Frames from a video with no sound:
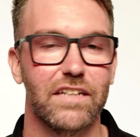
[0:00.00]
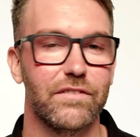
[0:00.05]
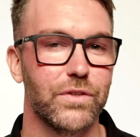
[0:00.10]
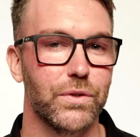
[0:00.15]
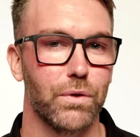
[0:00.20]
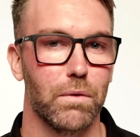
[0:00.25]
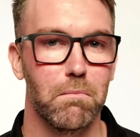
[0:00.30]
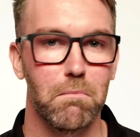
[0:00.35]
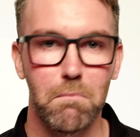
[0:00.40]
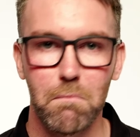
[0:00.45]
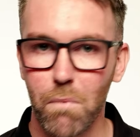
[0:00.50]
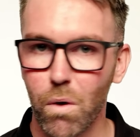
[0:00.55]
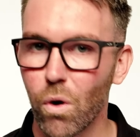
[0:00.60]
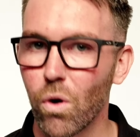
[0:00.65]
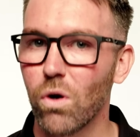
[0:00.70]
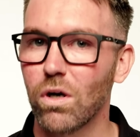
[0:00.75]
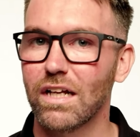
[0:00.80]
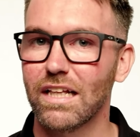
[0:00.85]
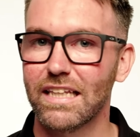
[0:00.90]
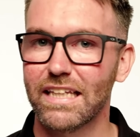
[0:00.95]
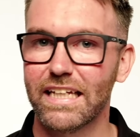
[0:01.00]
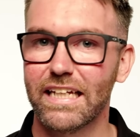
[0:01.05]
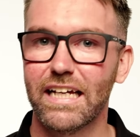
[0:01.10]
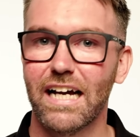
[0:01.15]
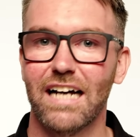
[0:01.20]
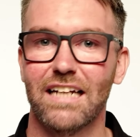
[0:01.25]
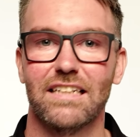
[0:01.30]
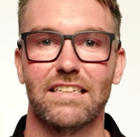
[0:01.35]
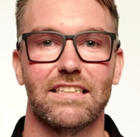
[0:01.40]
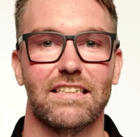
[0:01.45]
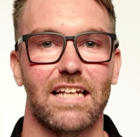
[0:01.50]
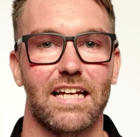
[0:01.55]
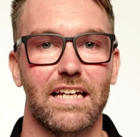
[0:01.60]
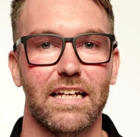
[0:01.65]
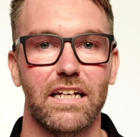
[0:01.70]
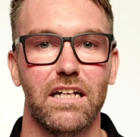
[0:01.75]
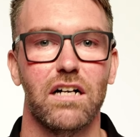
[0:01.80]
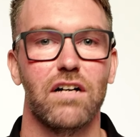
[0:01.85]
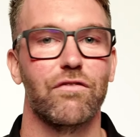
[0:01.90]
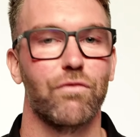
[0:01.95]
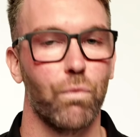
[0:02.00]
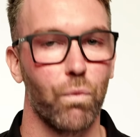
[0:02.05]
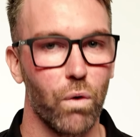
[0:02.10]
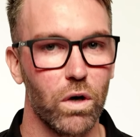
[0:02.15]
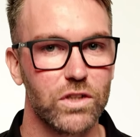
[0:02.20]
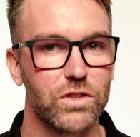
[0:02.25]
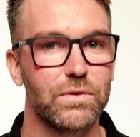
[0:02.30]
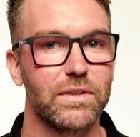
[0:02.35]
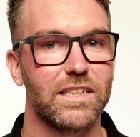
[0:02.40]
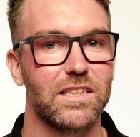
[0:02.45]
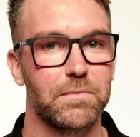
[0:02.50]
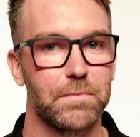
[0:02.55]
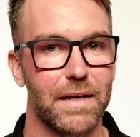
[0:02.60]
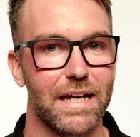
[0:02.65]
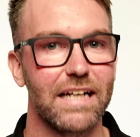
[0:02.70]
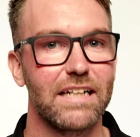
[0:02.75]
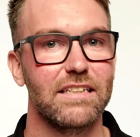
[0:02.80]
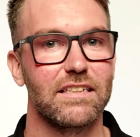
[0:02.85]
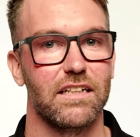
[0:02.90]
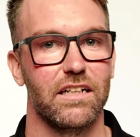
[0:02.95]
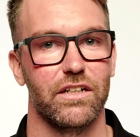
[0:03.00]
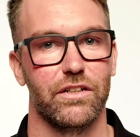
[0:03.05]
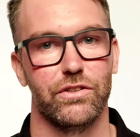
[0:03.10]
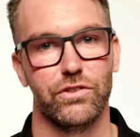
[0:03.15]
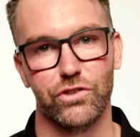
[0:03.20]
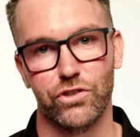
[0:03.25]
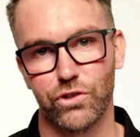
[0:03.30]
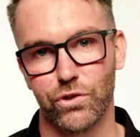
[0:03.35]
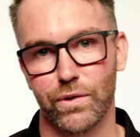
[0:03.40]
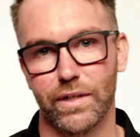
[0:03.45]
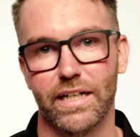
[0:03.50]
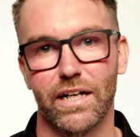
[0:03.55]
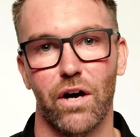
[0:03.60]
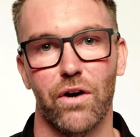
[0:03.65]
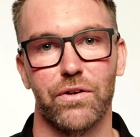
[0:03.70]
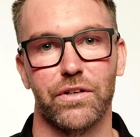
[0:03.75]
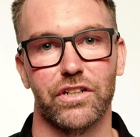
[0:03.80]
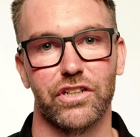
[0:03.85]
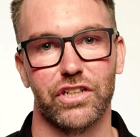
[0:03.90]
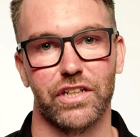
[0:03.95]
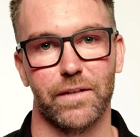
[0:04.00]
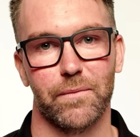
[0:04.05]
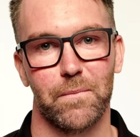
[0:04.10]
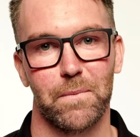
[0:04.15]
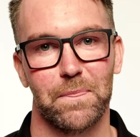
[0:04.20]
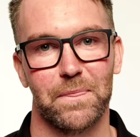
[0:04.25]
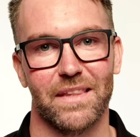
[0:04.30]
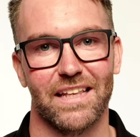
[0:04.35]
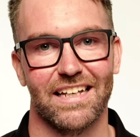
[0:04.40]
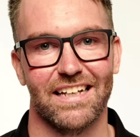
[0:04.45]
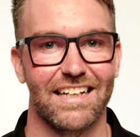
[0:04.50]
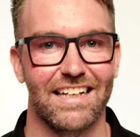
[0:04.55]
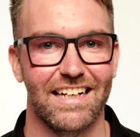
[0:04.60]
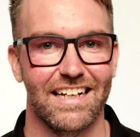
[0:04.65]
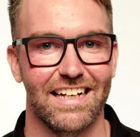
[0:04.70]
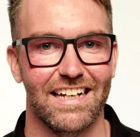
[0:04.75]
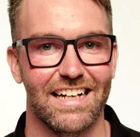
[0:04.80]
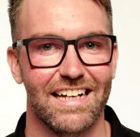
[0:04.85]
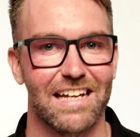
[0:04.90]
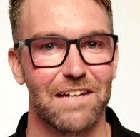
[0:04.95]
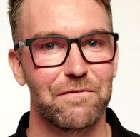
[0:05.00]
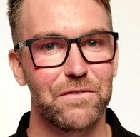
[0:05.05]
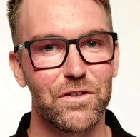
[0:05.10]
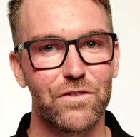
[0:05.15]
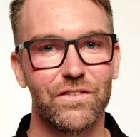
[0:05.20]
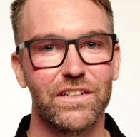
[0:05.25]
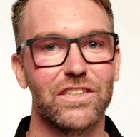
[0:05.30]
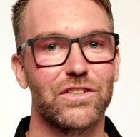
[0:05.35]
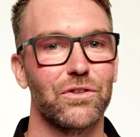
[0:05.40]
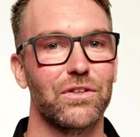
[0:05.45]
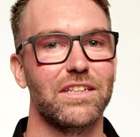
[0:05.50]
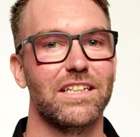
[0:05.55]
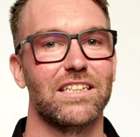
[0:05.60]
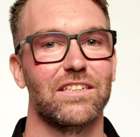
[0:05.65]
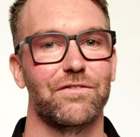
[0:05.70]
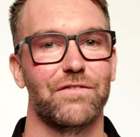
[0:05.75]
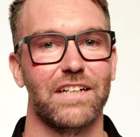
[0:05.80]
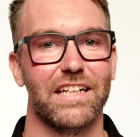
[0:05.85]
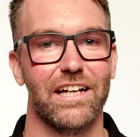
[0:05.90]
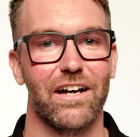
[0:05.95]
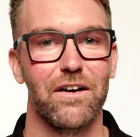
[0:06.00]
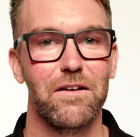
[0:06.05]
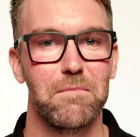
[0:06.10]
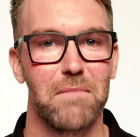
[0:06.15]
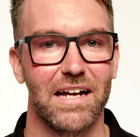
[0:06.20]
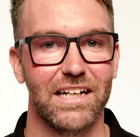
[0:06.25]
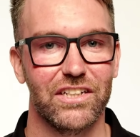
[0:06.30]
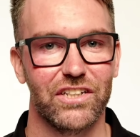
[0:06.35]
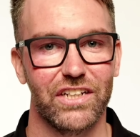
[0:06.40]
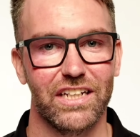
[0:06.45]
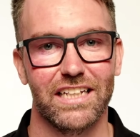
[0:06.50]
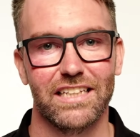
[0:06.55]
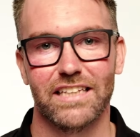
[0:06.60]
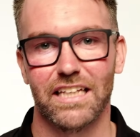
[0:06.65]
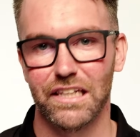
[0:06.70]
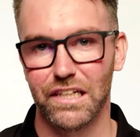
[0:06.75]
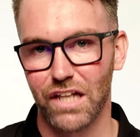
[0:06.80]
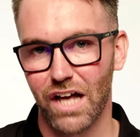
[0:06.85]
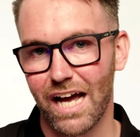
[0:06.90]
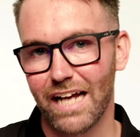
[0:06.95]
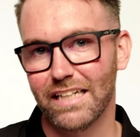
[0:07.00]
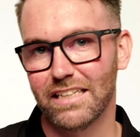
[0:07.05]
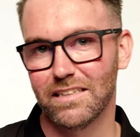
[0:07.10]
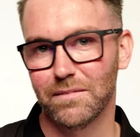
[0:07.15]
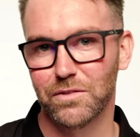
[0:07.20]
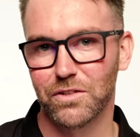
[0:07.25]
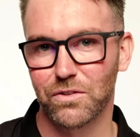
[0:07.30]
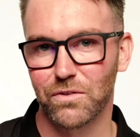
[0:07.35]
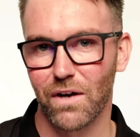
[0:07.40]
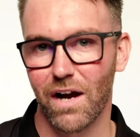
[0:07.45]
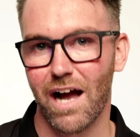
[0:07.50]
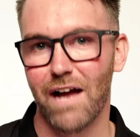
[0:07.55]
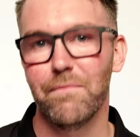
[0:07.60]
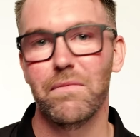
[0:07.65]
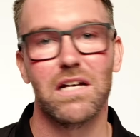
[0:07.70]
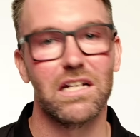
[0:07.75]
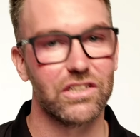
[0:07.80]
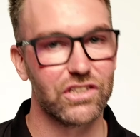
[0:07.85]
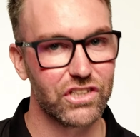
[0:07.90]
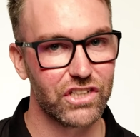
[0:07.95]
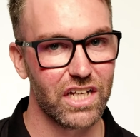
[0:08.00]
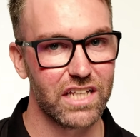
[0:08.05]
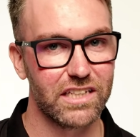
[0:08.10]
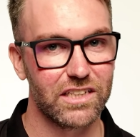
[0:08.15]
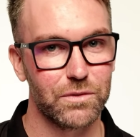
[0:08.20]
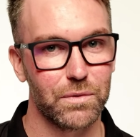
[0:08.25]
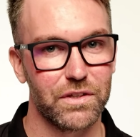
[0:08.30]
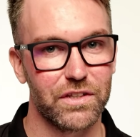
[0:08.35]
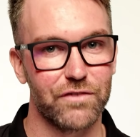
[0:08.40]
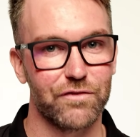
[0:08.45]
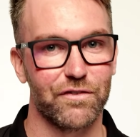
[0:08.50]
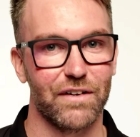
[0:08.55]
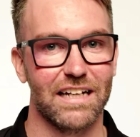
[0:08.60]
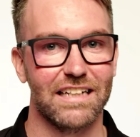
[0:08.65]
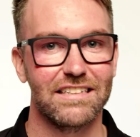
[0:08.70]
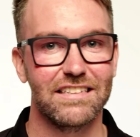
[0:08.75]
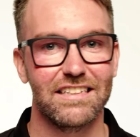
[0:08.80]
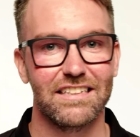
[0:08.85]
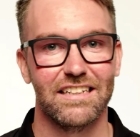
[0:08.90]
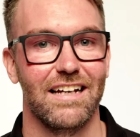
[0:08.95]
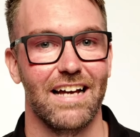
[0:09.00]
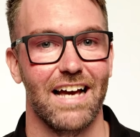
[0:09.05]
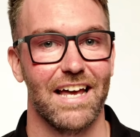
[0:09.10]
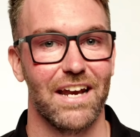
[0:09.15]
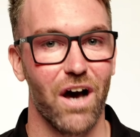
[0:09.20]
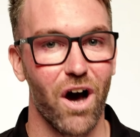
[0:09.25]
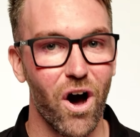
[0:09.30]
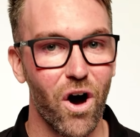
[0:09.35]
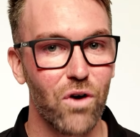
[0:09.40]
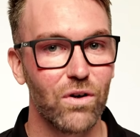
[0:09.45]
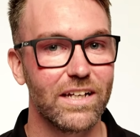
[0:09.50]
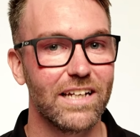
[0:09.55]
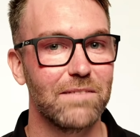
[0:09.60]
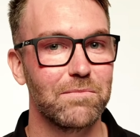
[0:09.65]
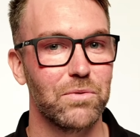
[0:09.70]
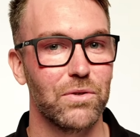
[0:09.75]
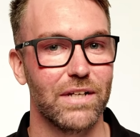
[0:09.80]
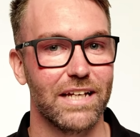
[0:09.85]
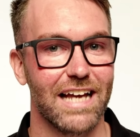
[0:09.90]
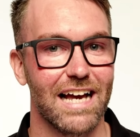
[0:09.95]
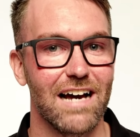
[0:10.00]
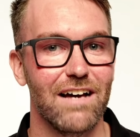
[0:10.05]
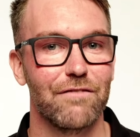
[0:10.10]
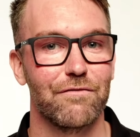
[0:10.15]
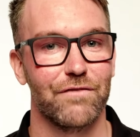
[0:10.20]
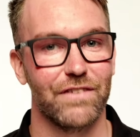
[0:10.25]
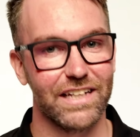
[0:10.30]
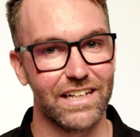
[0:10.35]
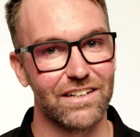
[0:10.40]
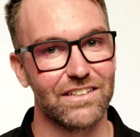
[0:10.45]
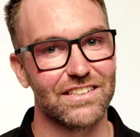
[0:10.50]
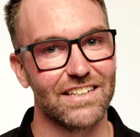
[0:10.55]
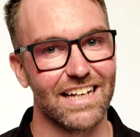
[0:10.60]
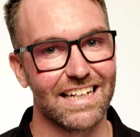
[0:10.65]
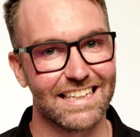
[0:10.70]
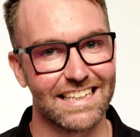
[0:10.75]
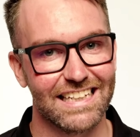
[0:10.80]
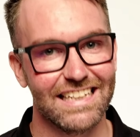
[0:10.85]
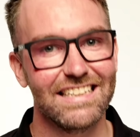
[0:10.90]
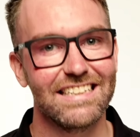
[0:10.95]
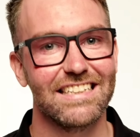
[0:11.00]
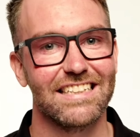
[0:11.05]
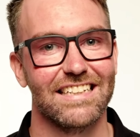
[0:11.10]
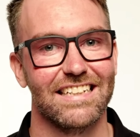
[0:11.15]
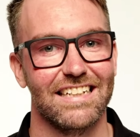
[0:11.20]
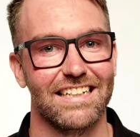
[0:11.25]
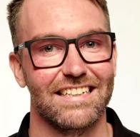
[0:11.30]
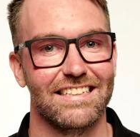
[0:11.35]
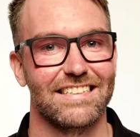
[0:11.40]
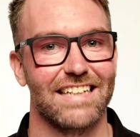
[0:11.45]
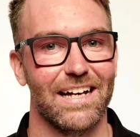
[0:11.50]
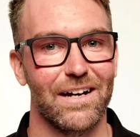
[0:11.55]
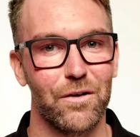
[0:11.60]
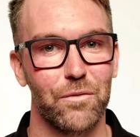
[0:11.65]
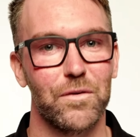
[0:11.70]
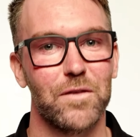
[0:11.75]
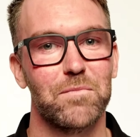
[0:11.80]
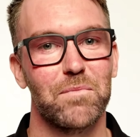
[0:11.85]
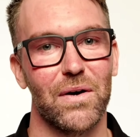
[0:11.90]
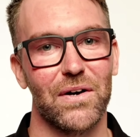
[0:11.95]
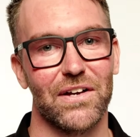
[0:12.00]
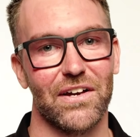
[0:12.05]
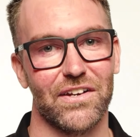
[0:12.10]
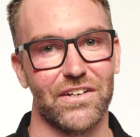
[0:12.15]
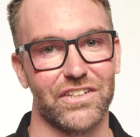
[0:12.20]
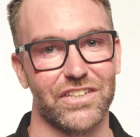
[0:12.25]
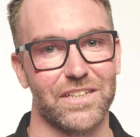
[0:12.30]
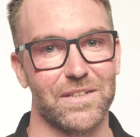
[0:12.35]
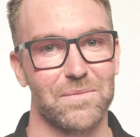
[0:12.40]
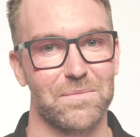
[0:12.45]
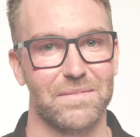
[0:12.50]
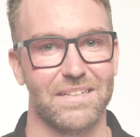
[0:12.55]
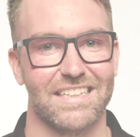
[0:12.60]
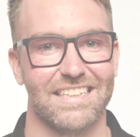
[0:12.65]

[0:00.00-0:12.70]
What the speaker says: gives you a more clear understanding of what to expect during ownership. If you've enjoyed this video, make sure you hit the like, subscribe, and share this with your friends, and I'll keep putting out videos like this to help with boat ownership.